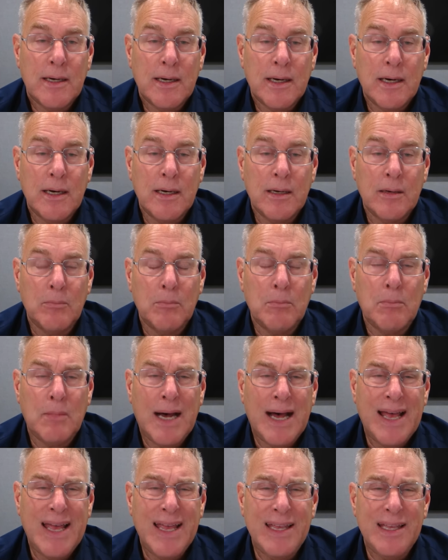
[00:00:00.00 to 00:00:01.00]
uh,
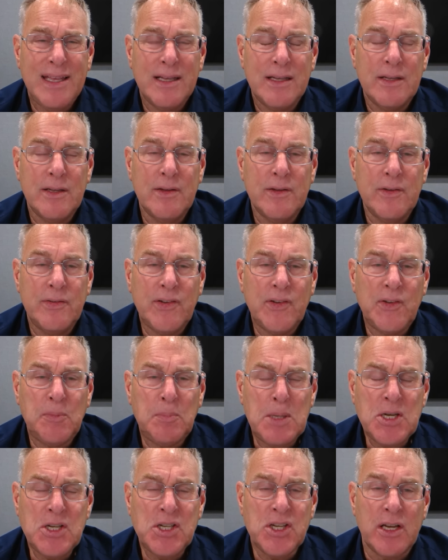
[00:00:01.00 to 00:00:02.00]
my
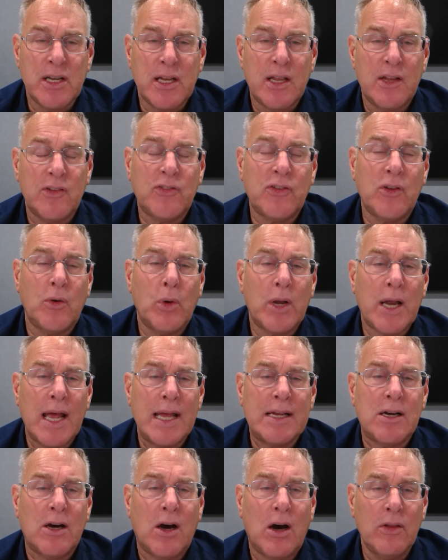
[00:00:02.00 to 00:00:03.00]
suspicion is that what
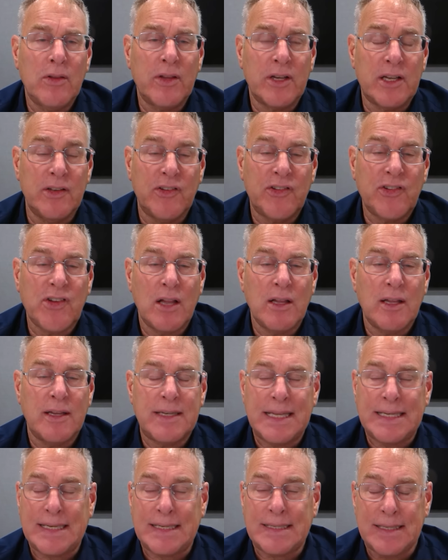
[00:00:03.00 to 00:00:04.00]
I call the
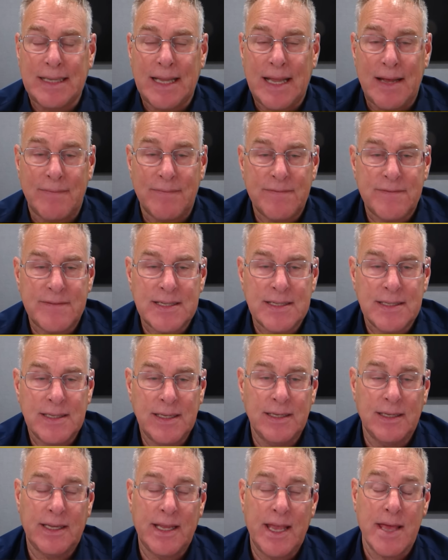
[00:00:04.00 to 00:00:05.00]
consolidated left
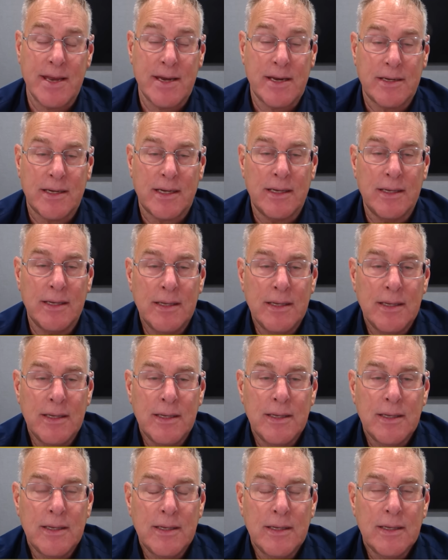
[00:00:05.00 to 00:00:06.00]
in Canada,
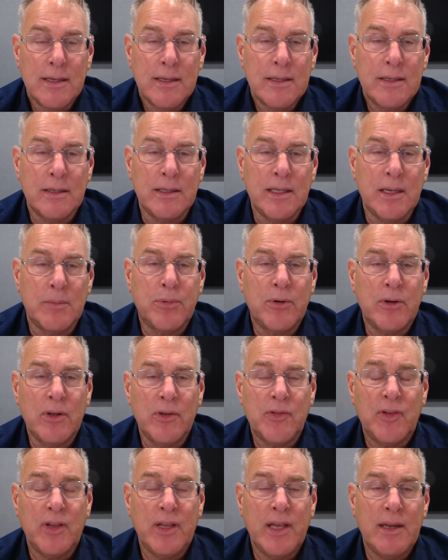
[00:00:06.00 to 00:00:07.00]
the
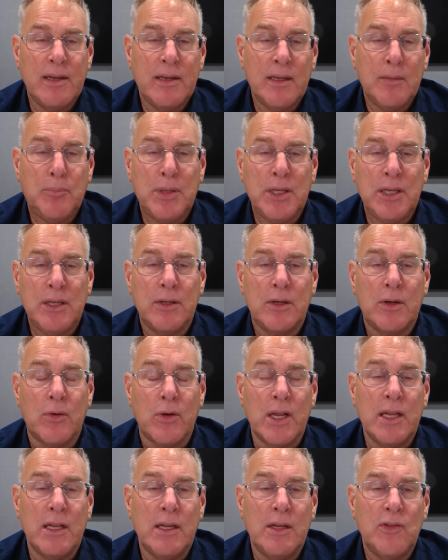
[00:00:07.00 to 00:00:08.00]
Liberals, the NDP, the
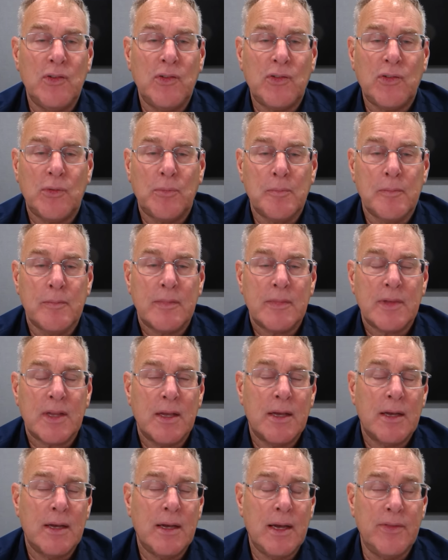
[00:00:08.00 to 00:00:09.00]
Greens,
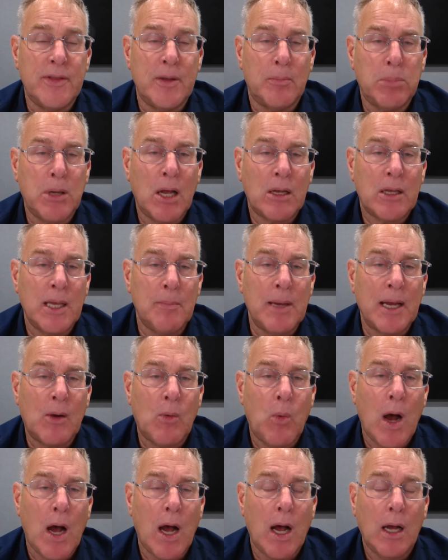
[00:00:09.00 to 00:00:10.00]
uh, and the Bloc
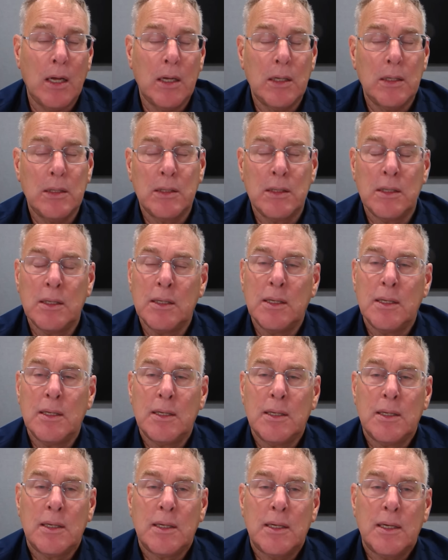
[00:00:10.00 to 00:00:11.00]
Québécois,
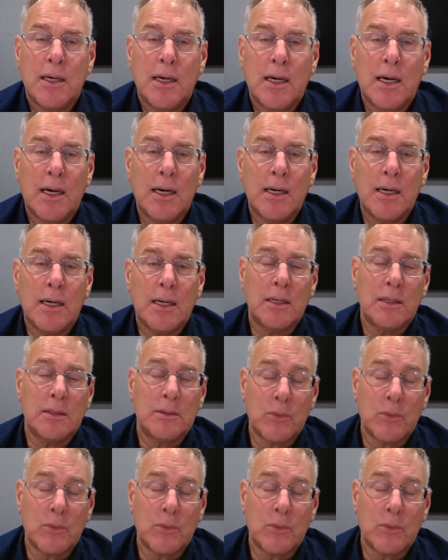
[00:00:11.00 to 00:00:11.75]
uh,